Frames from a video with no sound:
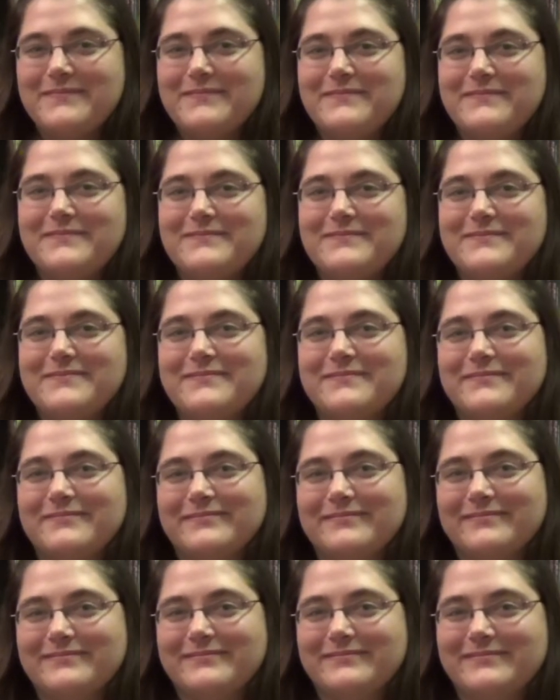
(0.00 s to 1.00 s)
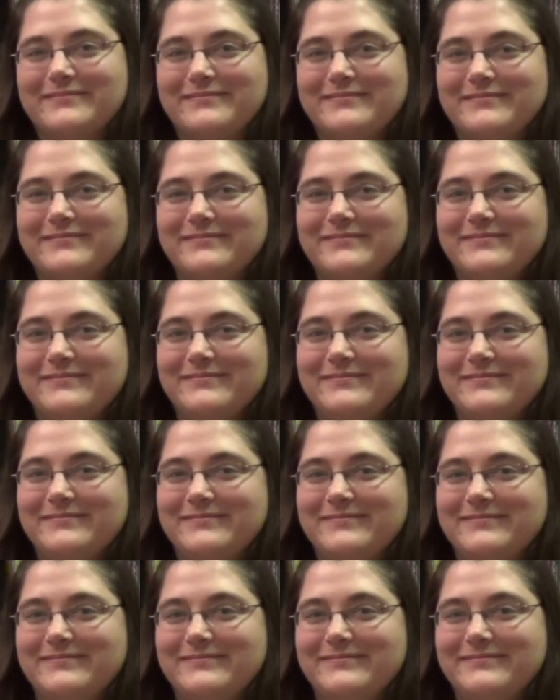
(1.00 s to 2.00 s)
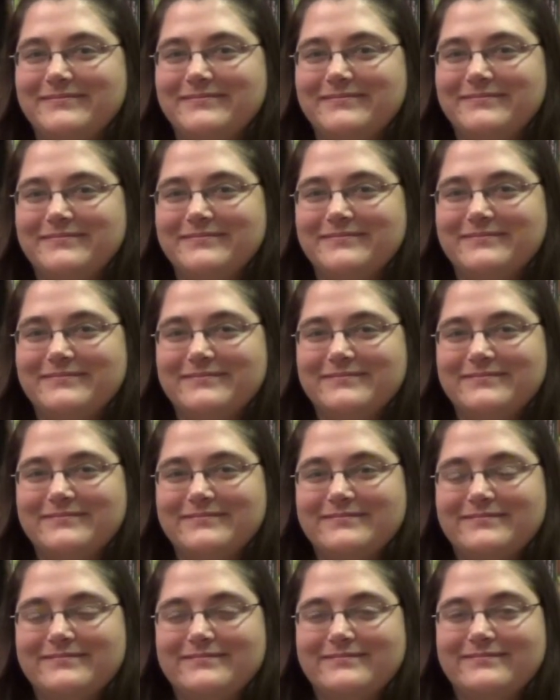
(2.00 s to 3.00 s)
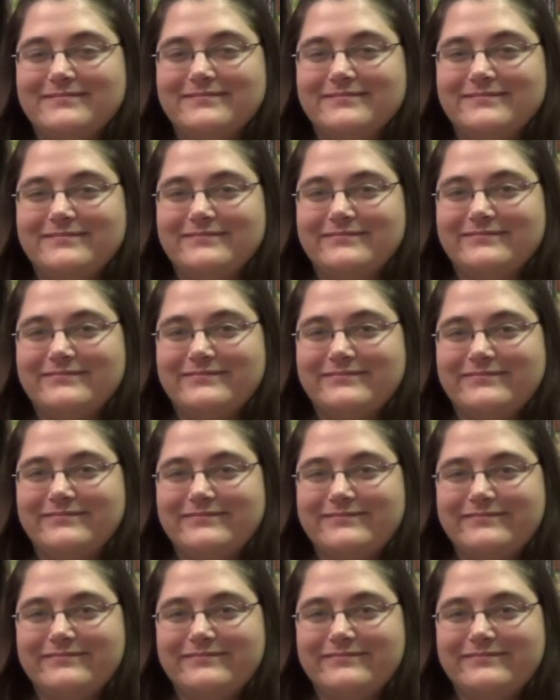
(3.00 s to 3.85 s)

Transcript: The person shown says nothing.